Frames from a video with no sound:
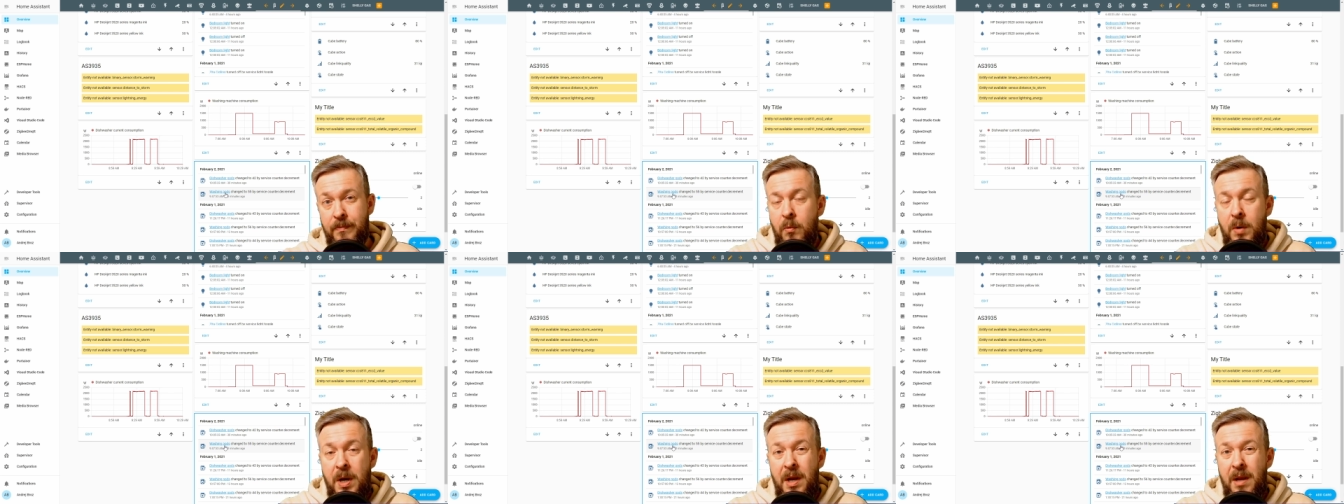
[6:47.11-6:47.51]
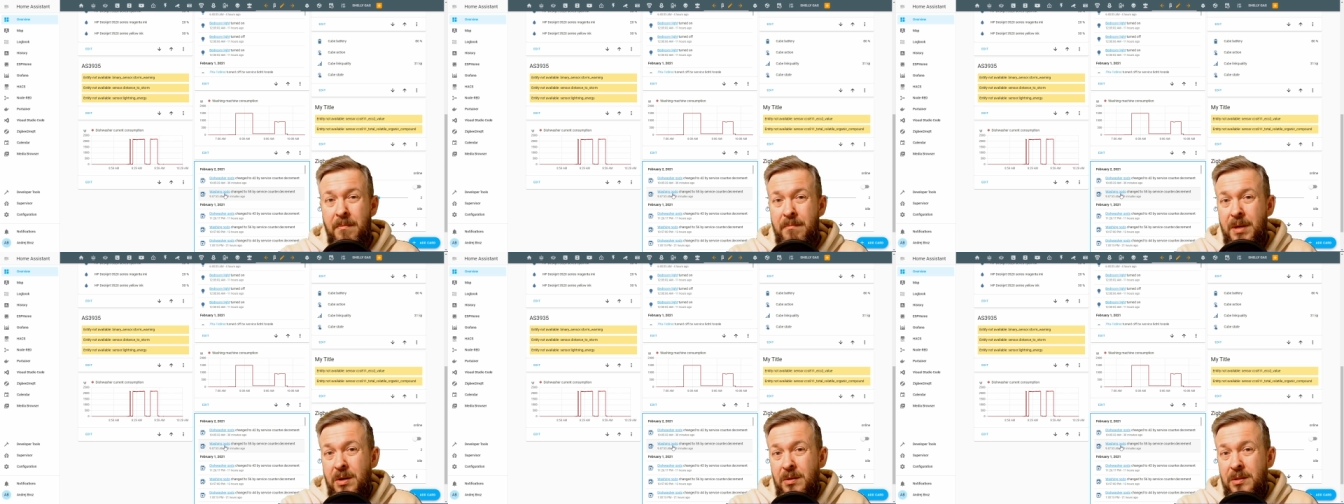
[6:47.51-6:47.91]
Why?
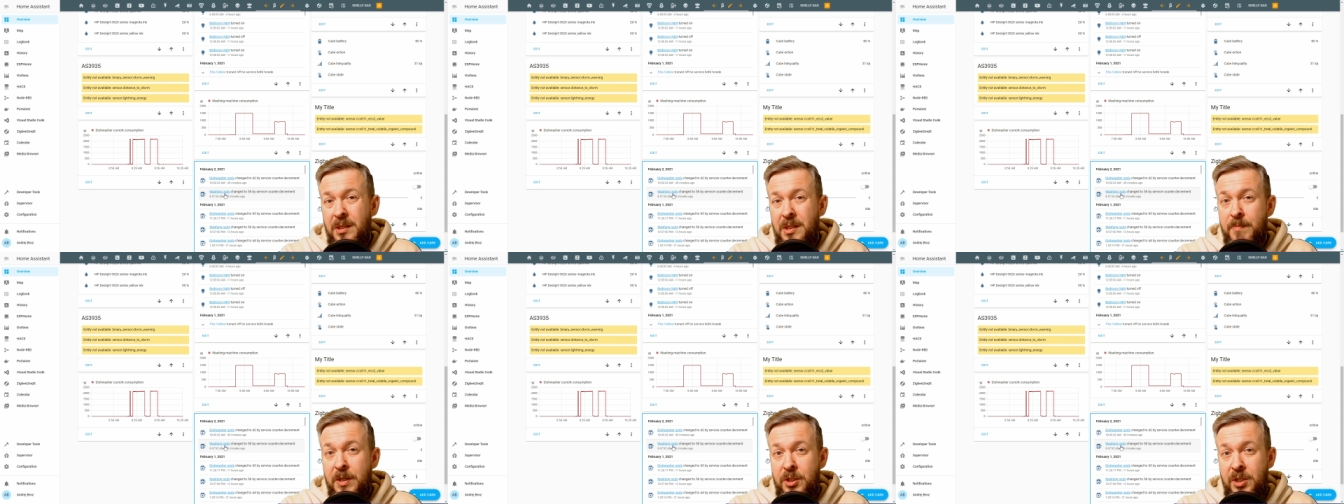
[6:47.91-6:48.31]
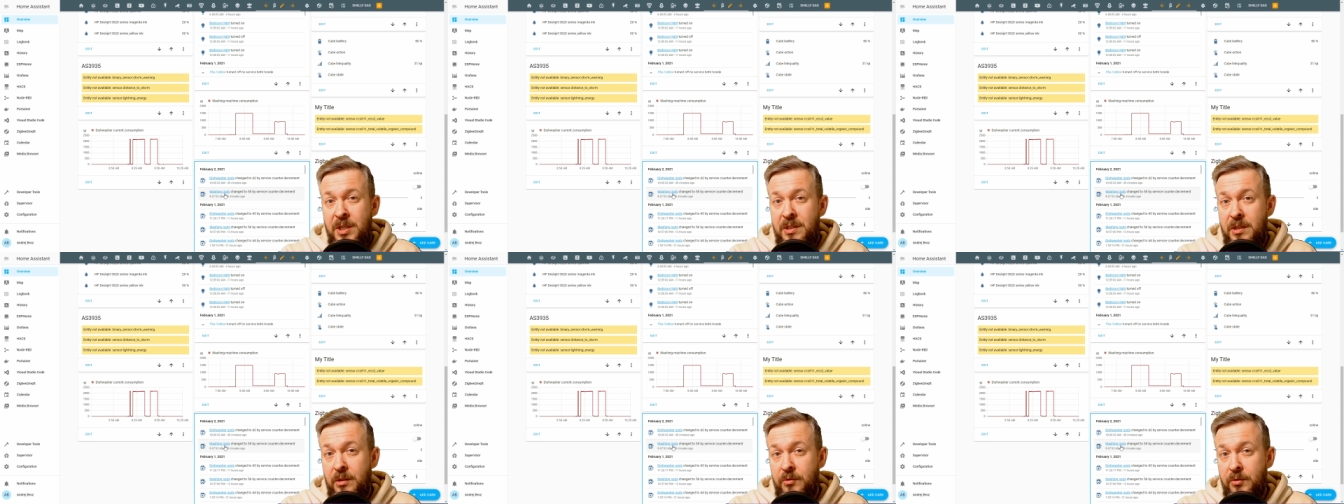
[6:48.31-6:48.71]
Because it's much
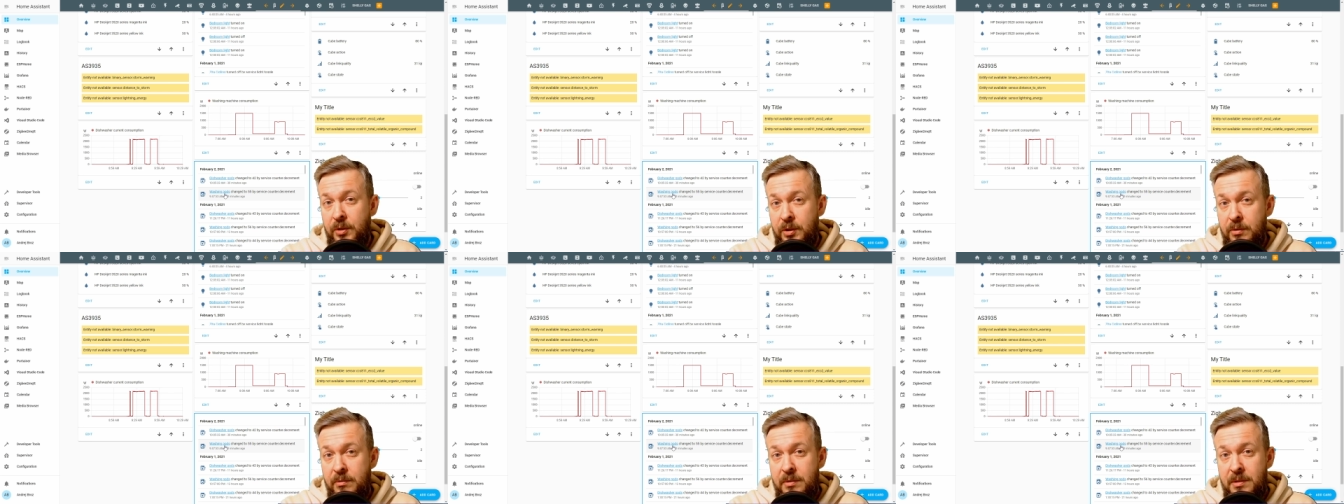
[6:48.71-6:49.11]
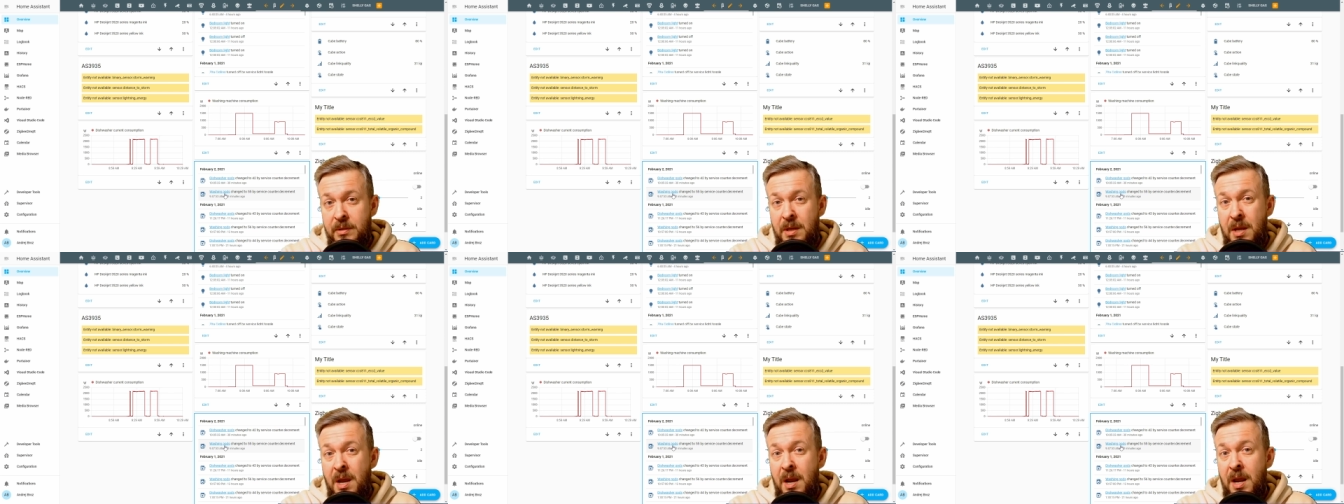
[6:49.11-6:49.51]
easier to
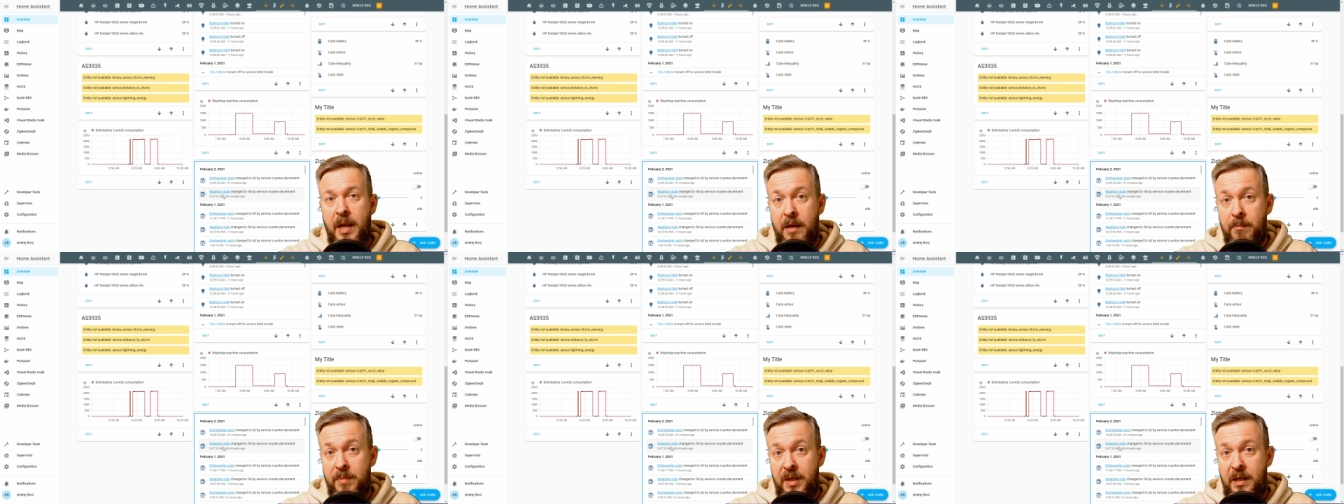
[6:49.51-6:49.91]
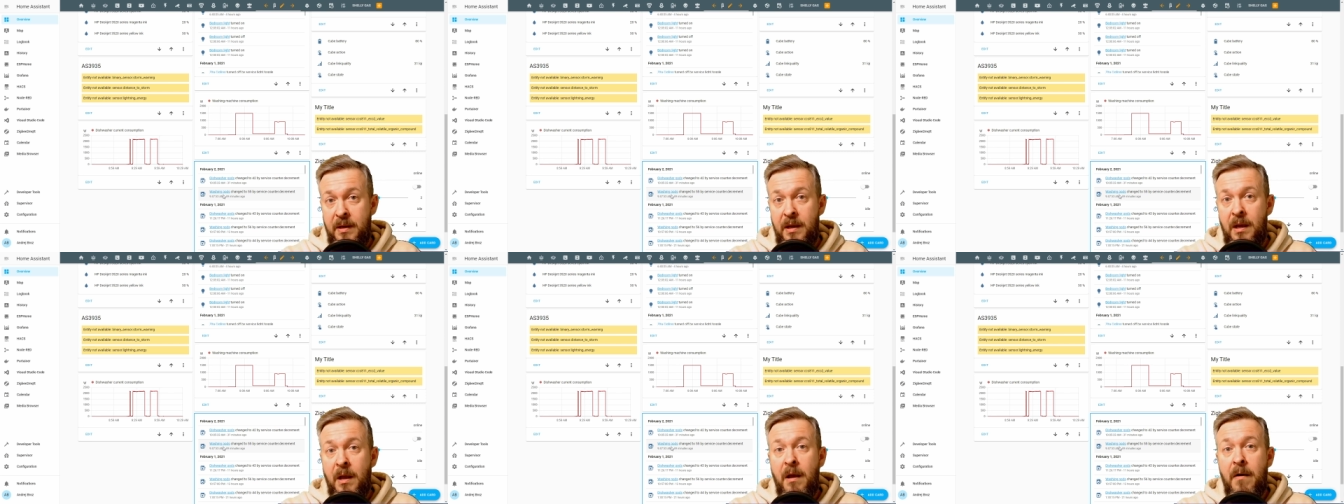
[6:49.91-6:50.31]
use and B.